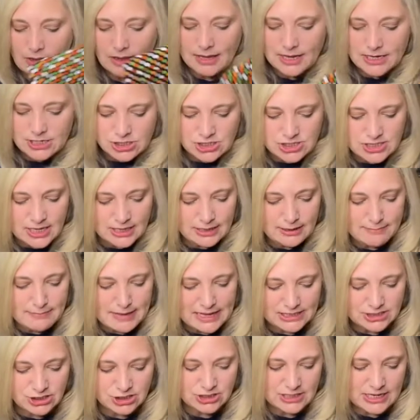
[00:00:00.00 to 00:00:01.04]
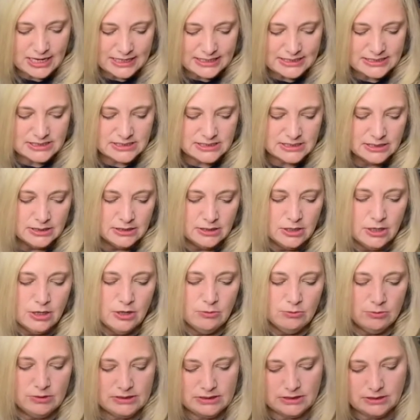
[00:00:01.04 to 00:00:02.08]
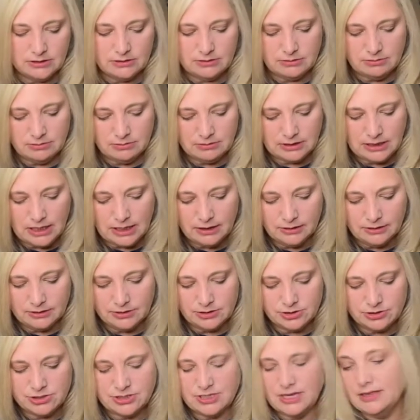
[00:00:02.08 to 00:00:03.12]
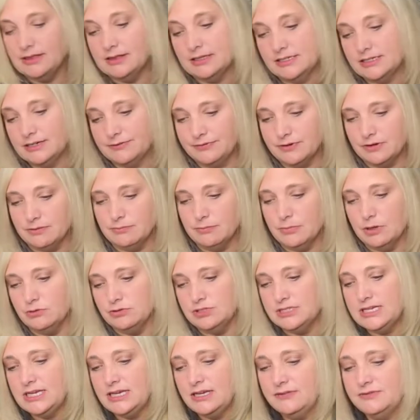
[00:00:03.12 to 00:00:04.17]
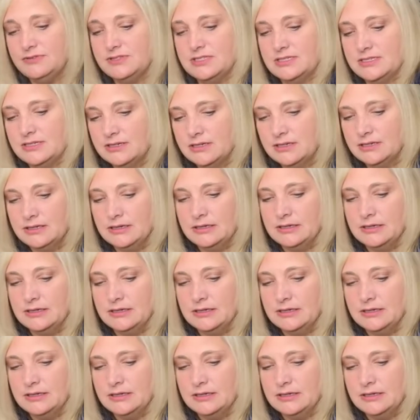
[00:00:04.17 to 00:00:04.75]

I just thought it matched nice with the colors and the different motifs.